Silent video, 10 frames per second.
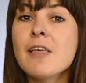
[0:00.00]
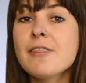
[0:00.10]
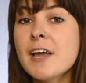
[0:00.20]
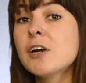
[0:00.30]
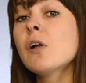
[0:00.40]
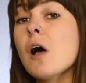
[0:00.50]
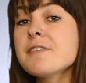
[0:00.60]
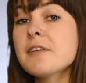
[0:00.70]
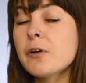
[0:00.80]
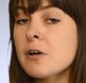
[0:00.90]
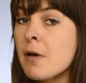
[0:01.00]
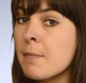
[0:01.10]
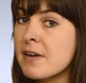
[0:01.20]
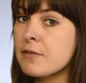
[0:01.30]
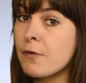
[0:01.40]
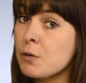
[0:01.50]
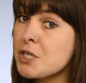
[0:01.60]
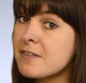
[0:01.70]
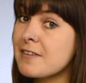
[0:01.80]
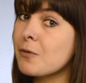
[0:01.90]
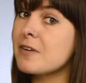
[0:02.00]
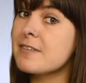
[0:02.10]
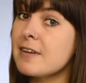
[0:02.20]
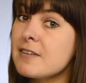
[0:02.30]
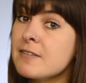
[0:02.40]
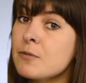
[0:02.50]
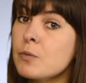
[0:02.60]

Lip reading: There you'll also learn about my devotion sequences,